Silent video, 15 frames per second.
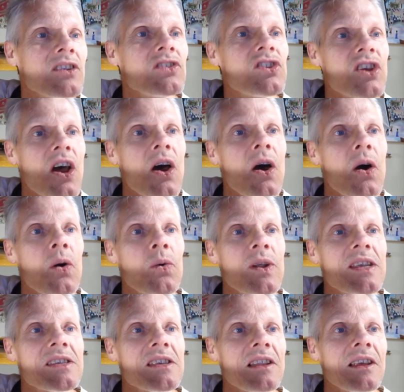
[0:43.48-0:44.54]
Joe
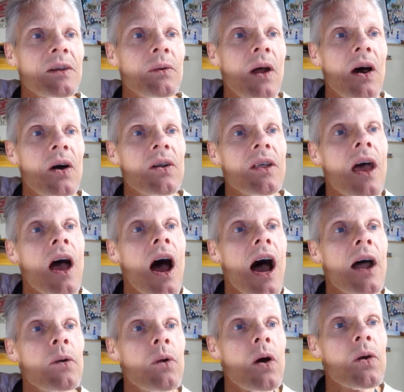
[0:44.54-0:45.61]
recently wrote,
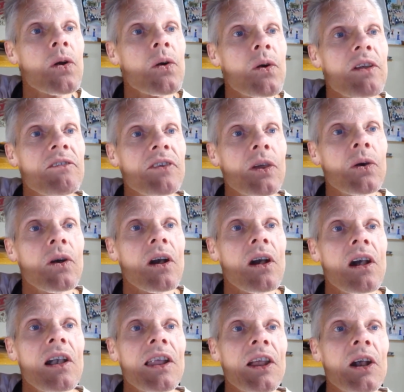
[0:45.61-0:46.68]
I wrote a review
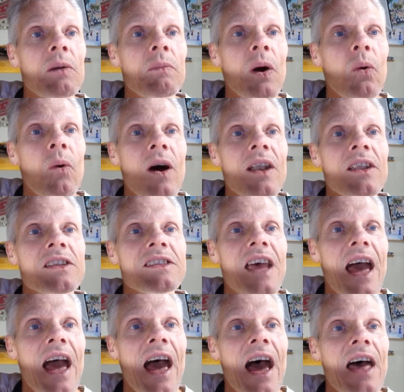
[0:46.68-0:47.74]
earlier but wanted
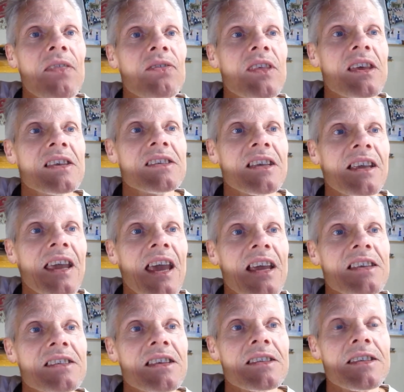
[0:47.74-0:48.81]
to add this in
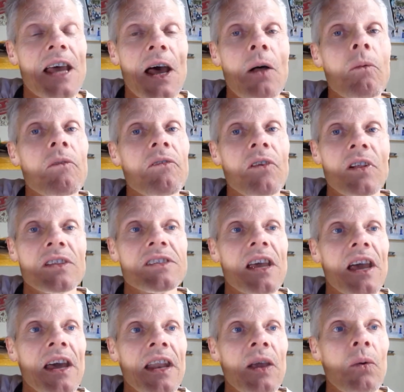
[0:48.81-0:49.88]
case it's helpful
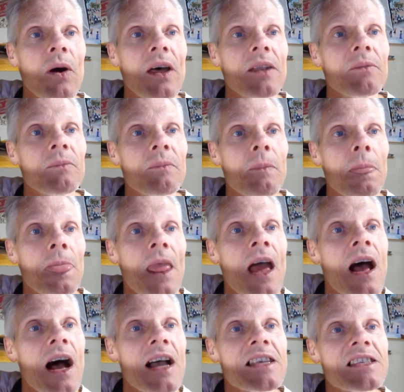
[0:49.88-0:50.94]
to anyone.
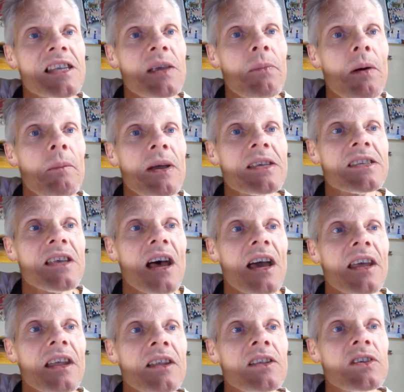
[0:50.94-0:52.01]
I sleep on my
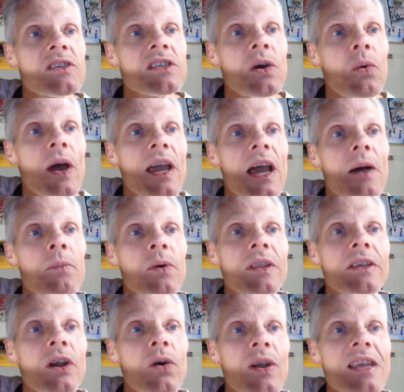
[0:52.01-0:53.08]
side and used to wake up
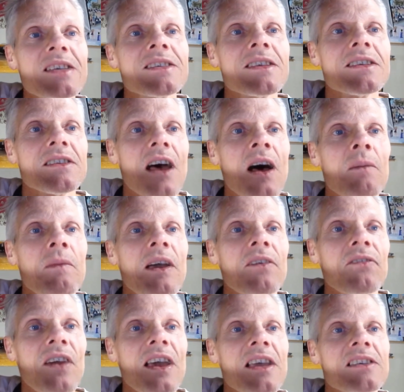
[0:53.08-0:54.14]
with creases on my
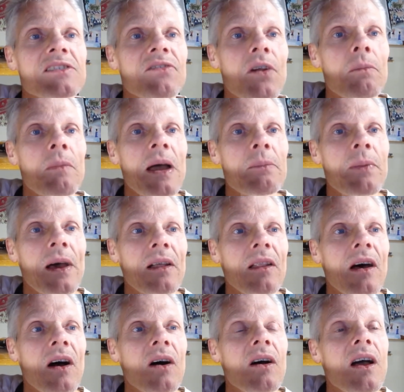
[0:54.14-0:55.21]
face from my
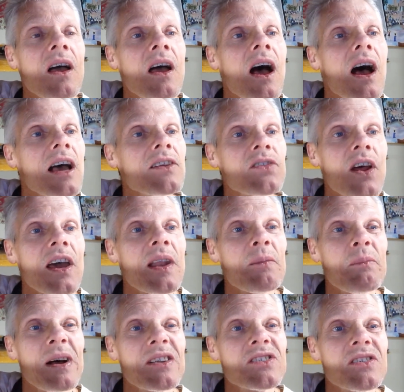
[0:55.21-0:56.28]
pillow. I tried a
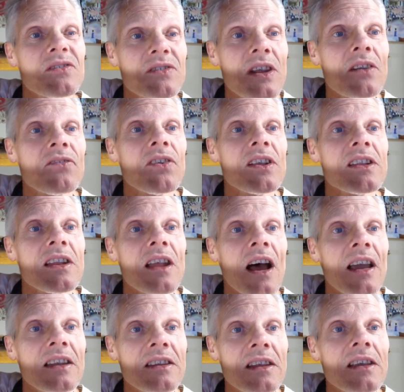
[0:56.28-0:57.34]
bunch of different
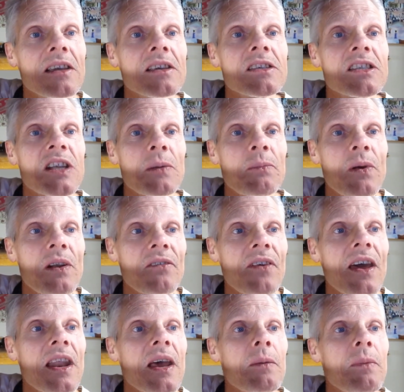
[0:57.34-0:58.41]
ideas to
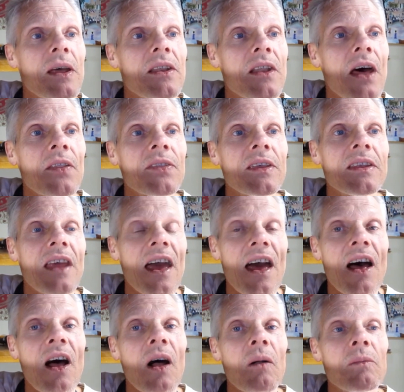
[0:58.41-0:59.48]
prevent it, but nothing
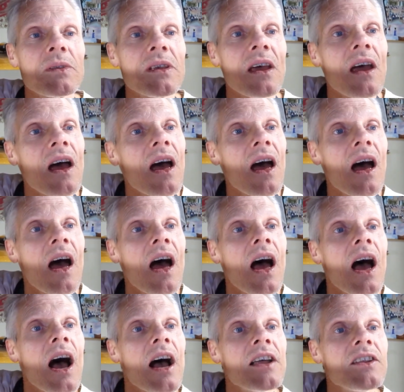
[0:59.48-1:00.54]
helped.
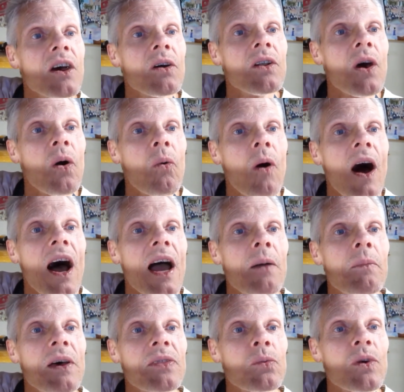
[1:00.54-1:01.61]
I don't know why,
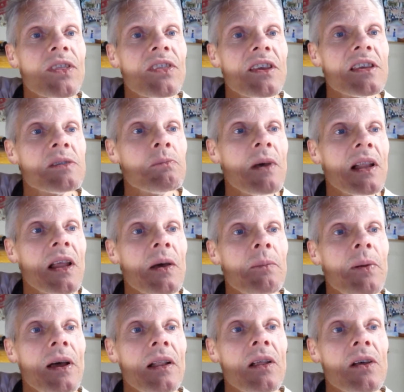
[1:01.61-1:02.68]
but with these
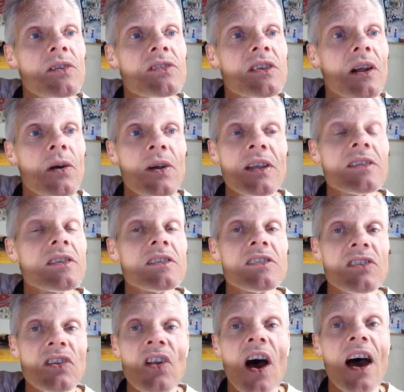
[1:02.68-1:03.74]
millet pillows, the creases
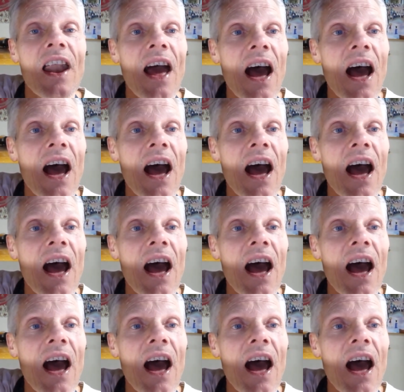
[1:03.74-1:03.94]
do not